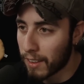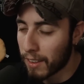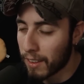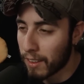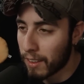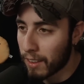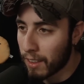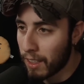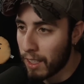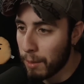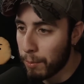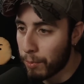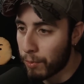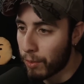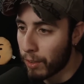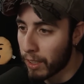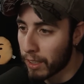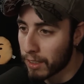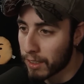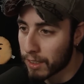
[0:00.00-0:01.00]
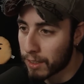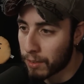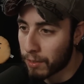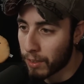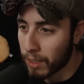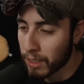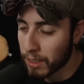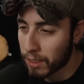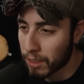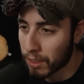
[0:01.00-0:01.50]
Keep friends.
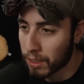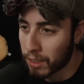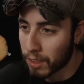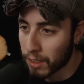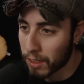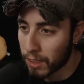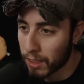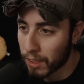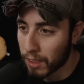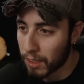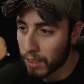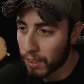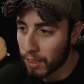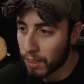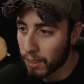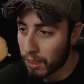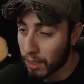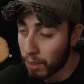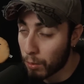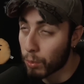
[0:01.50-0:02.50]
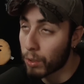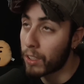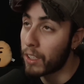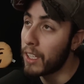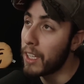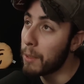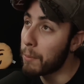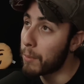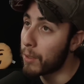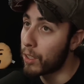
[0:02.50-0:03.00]
Friends are good. Well,
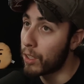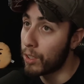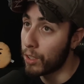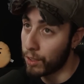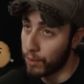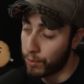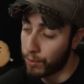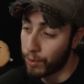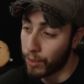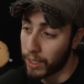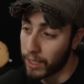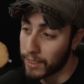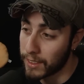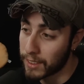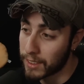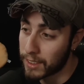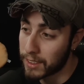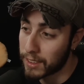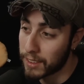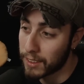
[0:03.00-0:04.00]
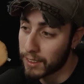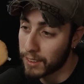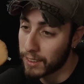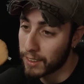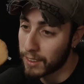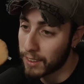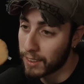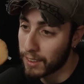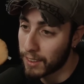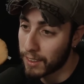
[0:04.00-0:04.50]
keep good friends.
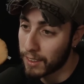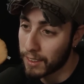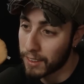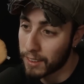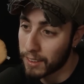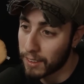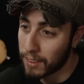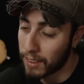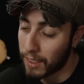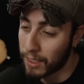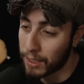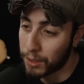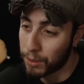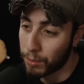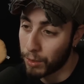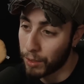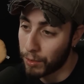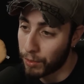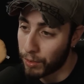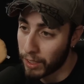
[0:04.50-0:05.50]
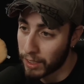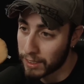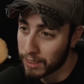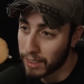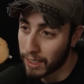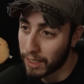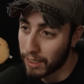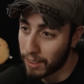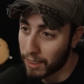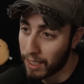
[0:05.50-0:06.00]
I should rephrase
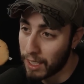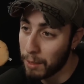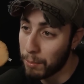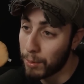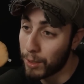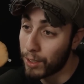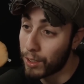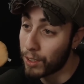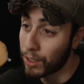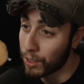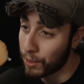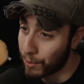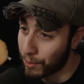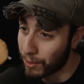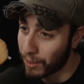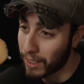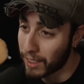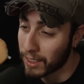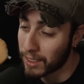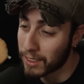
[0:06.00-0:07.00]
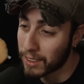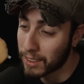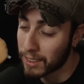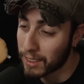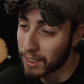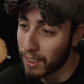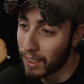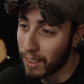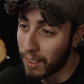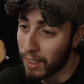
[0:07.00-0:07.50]
that. Keep good friends.
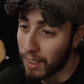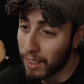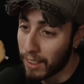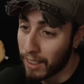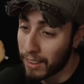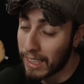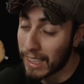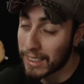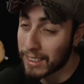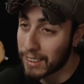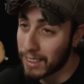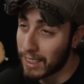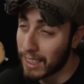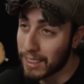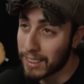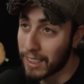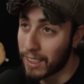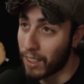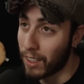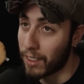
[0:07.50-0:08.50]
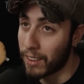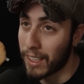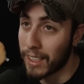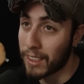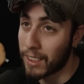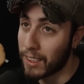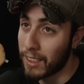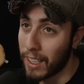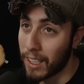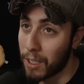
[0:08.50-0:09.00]
And that's like
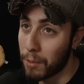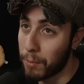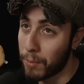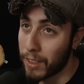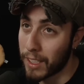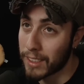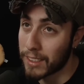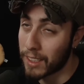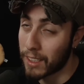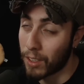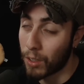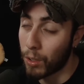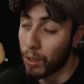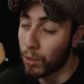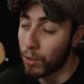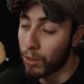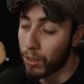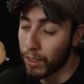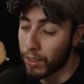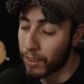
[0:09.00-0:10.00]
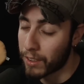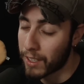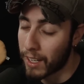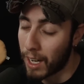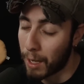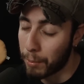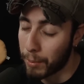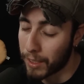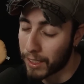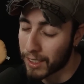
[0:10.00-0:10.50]
that's like a whole other
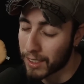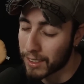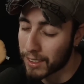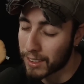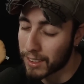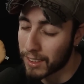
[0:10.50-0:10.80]
topic is